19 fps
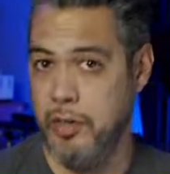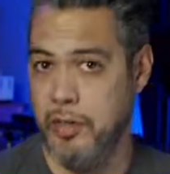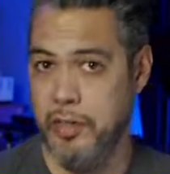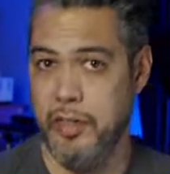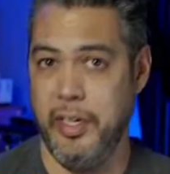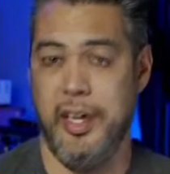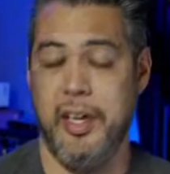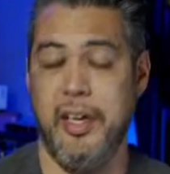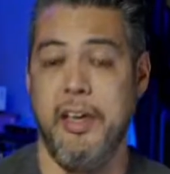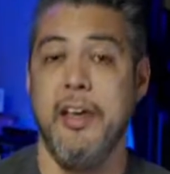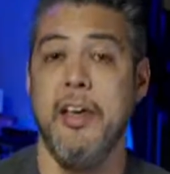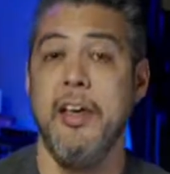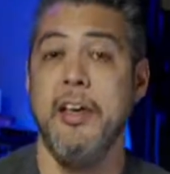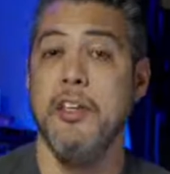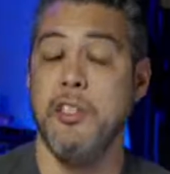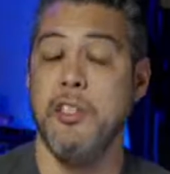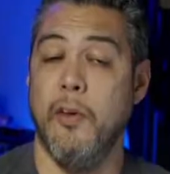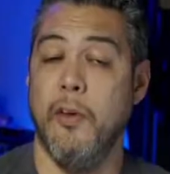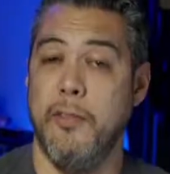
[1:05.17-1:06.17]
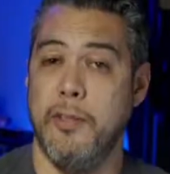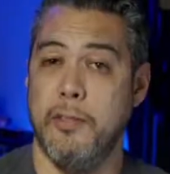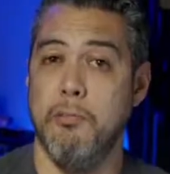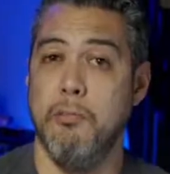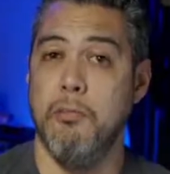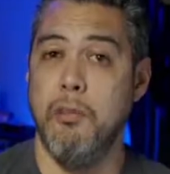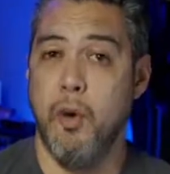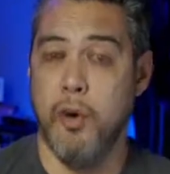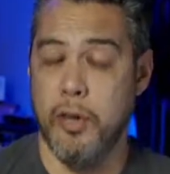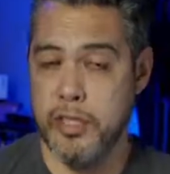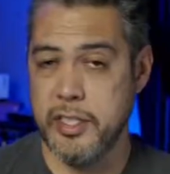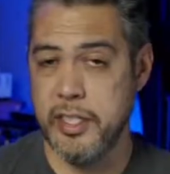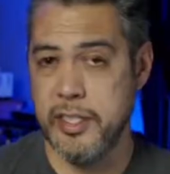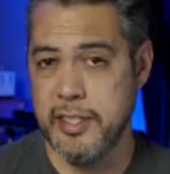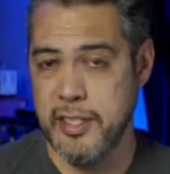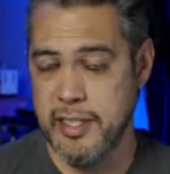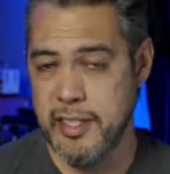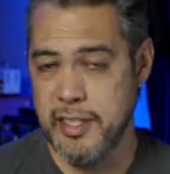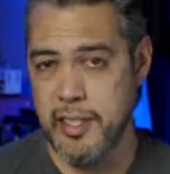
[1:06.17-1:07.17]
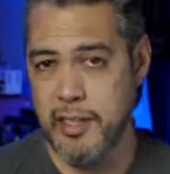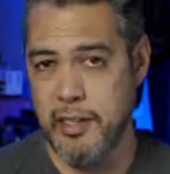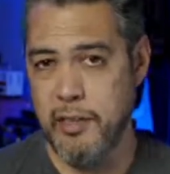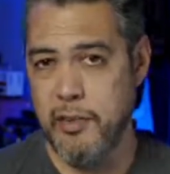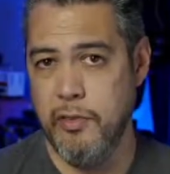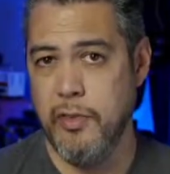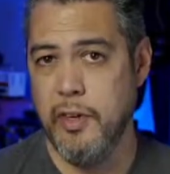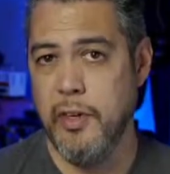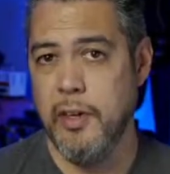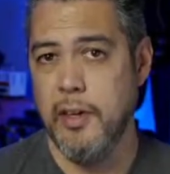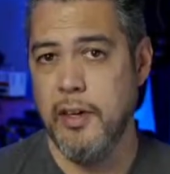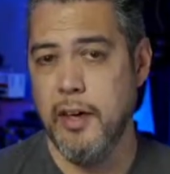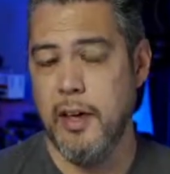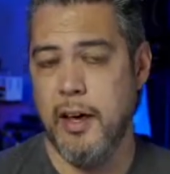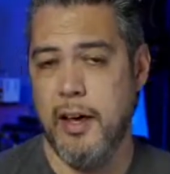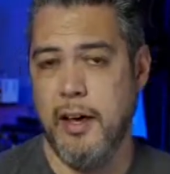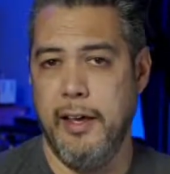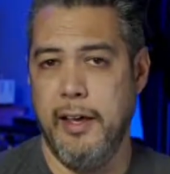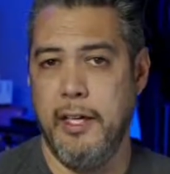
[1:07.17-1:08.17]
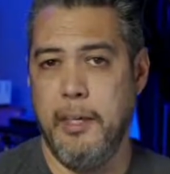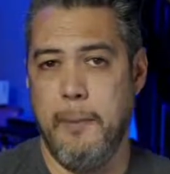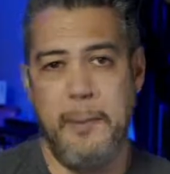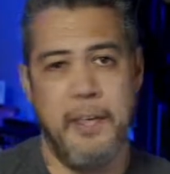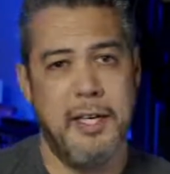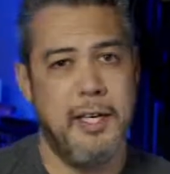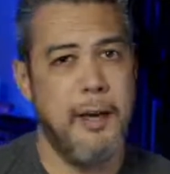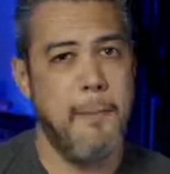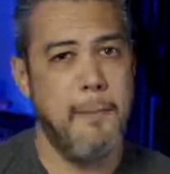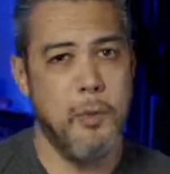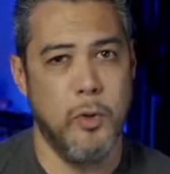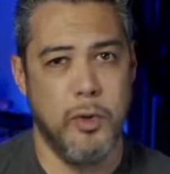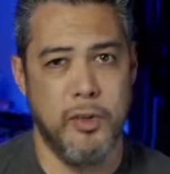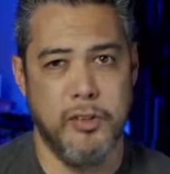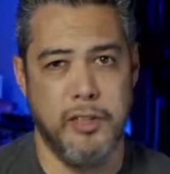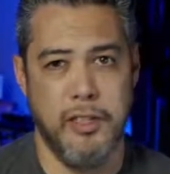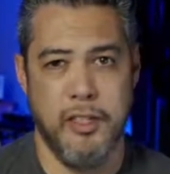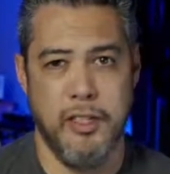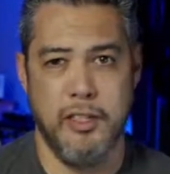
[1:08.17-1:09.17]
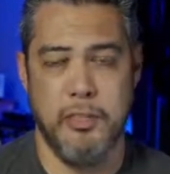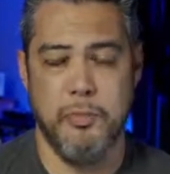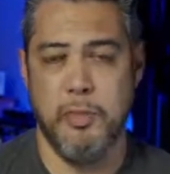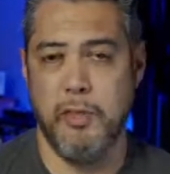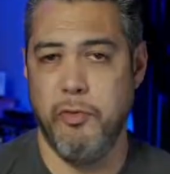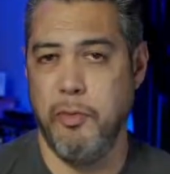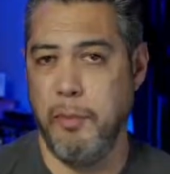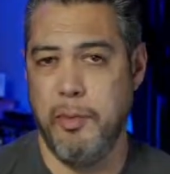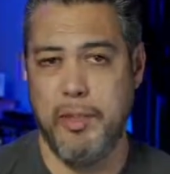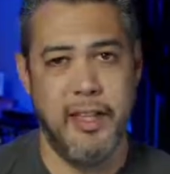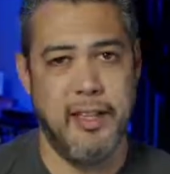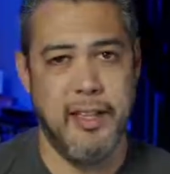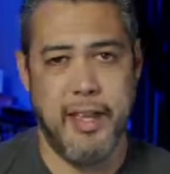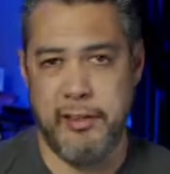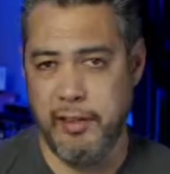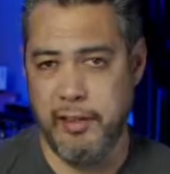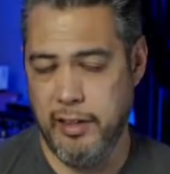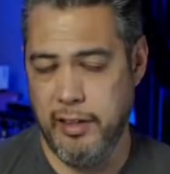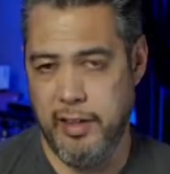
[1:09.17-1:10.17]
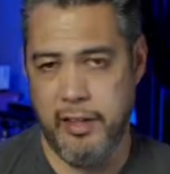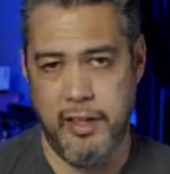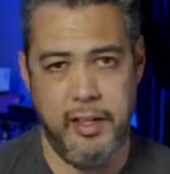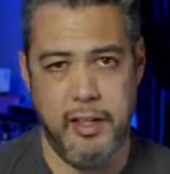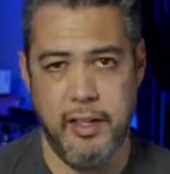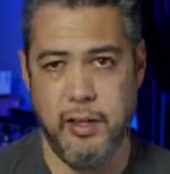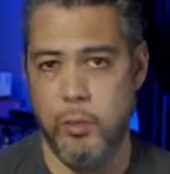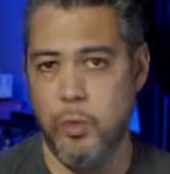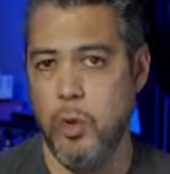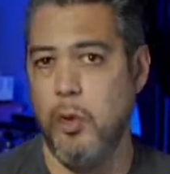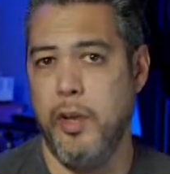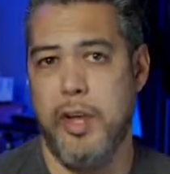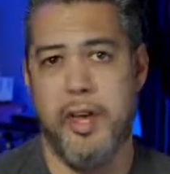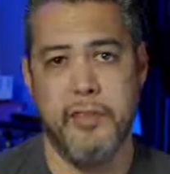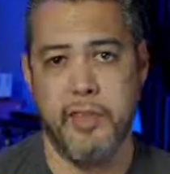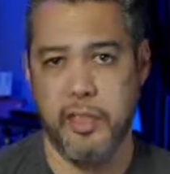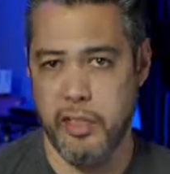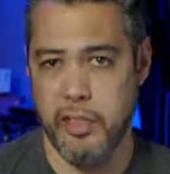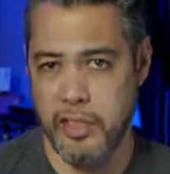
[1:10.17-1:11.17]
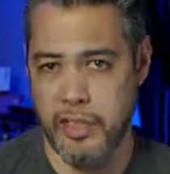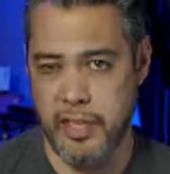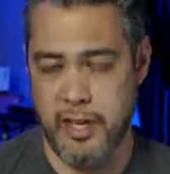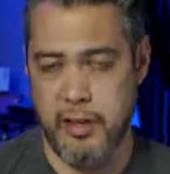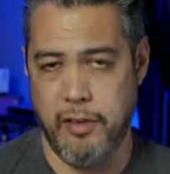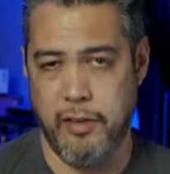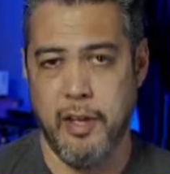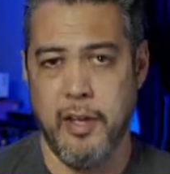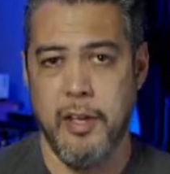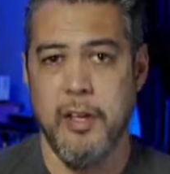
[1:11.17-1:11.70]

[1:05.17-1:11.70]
Okay, so if it's more sensitive, it'll pick up more things, but if you play loudly on it, it won't have a good sound.